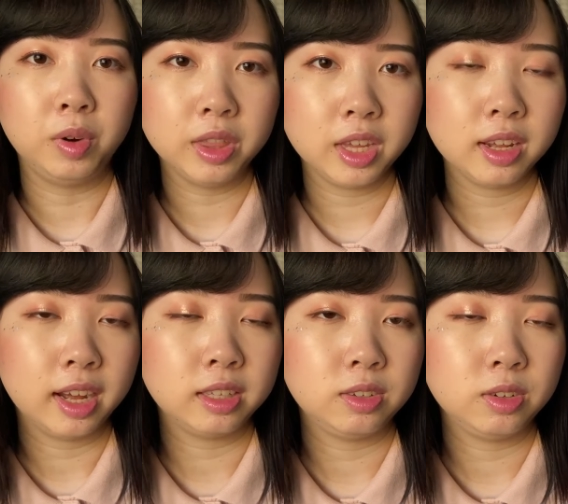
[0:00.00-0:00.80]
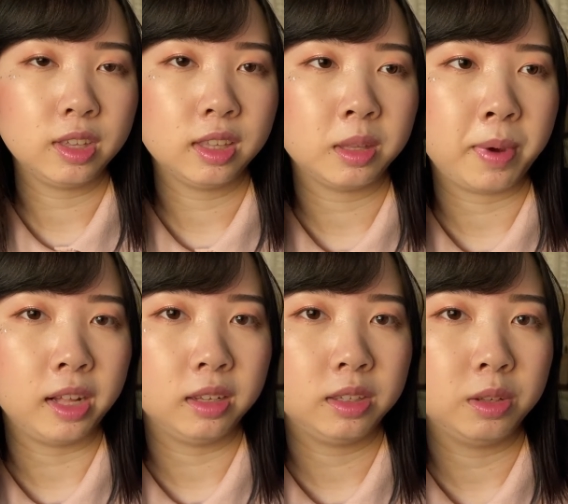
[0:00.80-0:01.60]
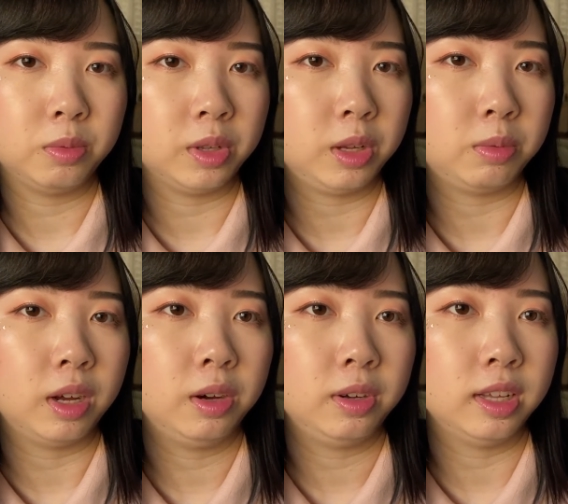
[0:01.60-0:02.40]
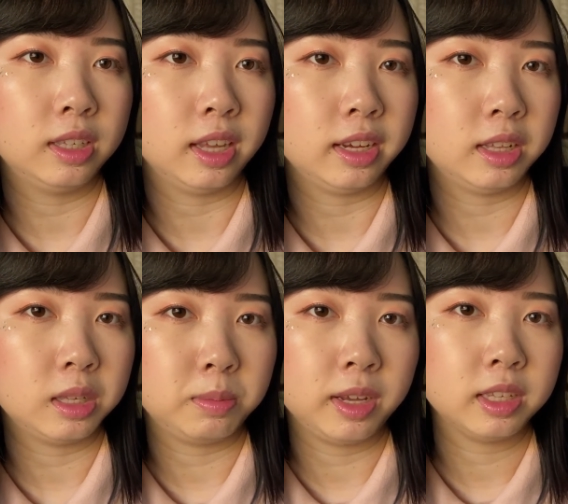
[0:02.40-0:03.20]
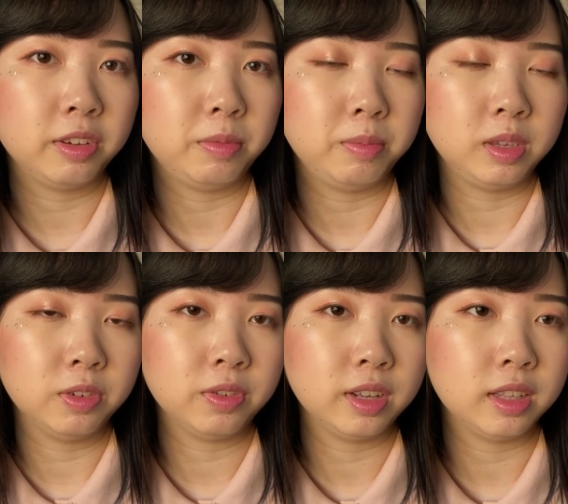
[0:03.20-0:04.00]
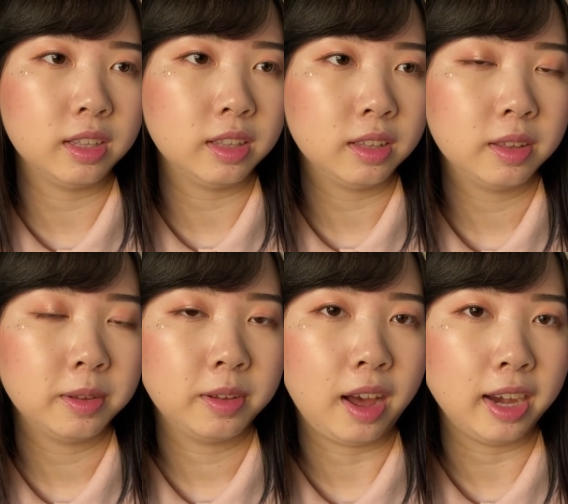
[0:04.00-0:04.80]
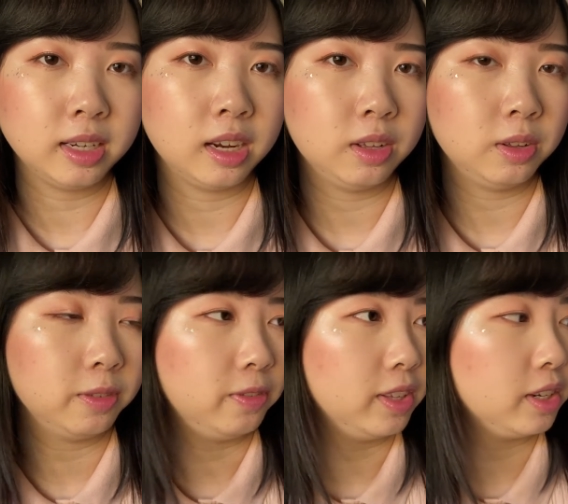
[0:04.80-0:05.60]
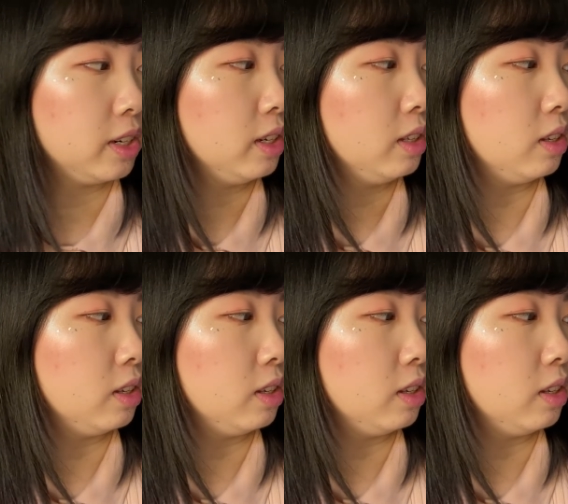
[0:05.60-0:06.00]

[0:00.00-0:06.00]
One thing I do think that the palette did really well is like its mix of different eyeshadow finishes.